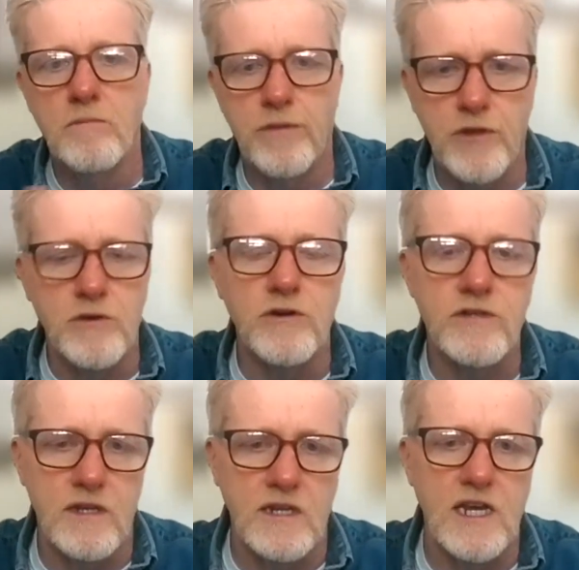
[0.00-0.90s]
but the
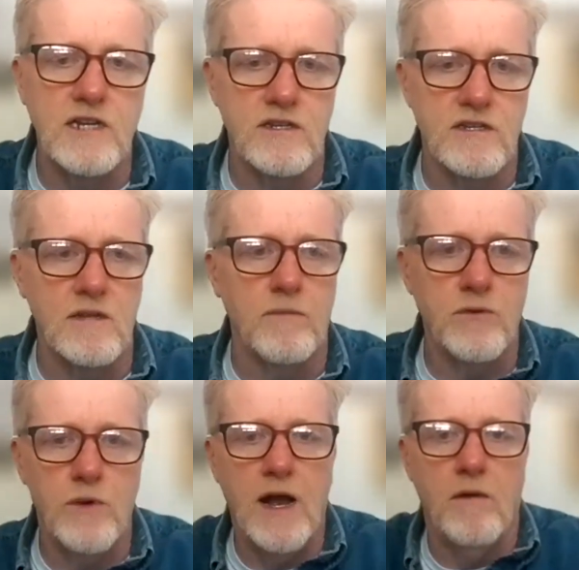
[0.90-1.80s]
nurse engages them
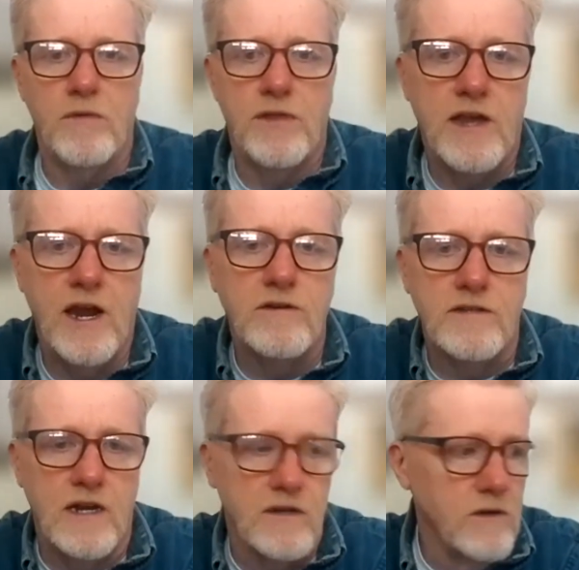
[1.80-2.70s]
throughout the care
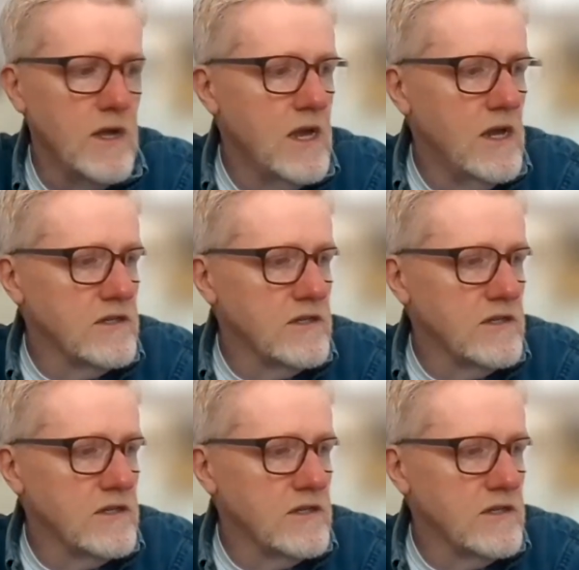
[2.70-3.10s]
cycle.